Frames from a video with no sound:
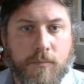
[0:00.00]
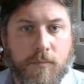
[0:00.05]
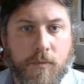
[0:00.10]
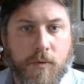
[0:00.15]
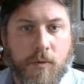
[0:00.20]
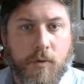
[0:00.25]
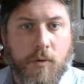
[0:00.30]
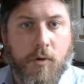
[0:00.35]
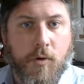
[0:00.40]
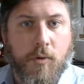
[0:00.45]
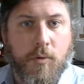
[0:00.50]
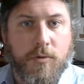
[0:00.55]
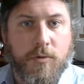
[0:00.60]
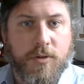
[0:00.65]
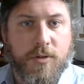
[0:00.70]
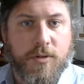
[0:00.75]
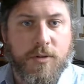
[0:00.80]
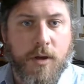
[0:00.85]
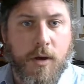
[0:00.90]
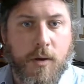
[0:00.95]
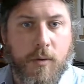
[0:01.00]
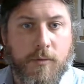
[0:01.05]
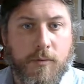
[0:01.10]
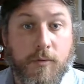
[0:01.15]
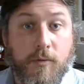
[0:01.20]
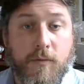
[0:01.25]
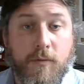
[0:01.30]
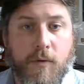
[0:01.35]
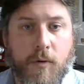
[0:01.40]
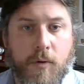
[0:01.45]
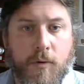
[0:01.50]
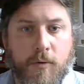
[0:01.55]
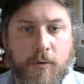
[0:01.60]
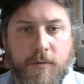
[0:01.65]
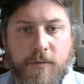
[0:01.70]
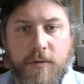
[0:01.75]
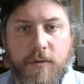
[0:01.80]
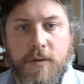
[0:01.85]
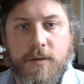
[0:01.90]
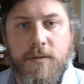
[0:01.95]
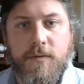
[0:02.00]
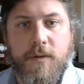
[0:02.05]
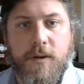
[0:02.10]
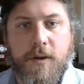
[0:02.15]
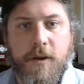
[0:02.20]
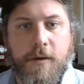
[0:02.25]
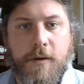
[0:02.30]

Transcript: Or we'll just go with new folder for this video.